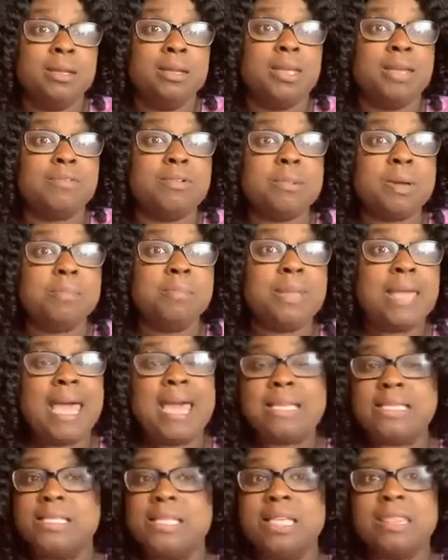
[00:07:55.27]
give them a
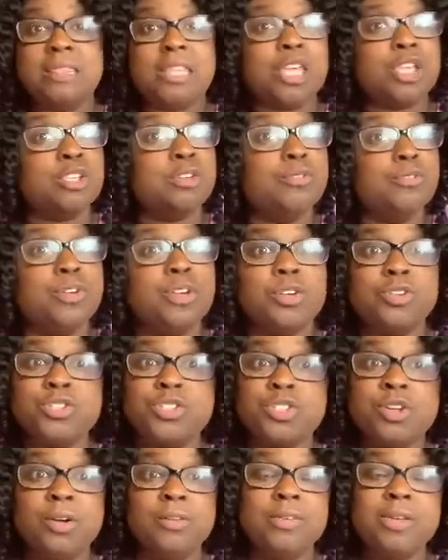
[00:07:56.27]
plaque, say thank you for your
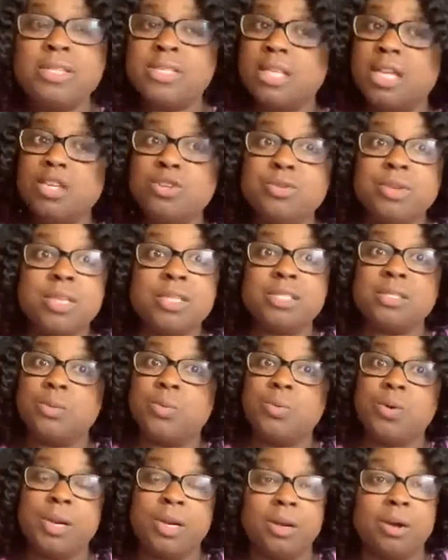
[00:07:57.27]
service, and you get
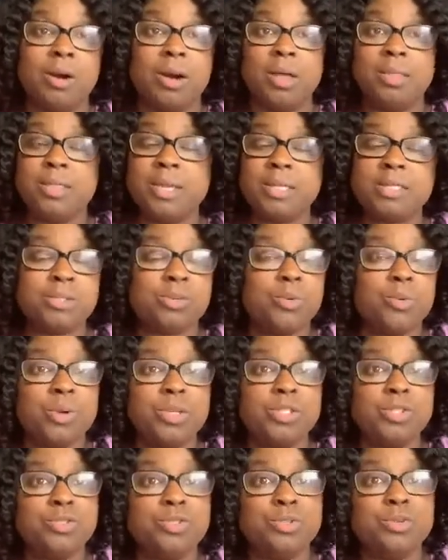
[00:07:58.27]
someone on that's going
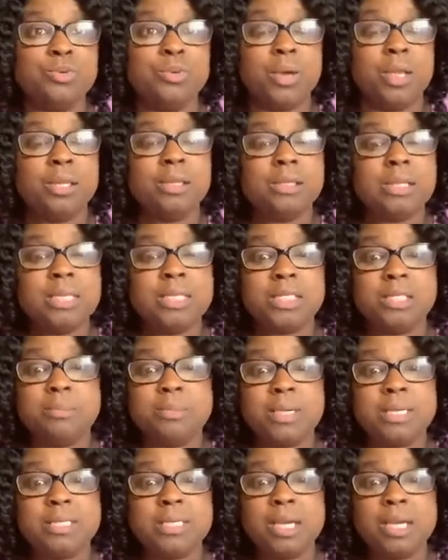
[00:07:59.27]
to do what needs to be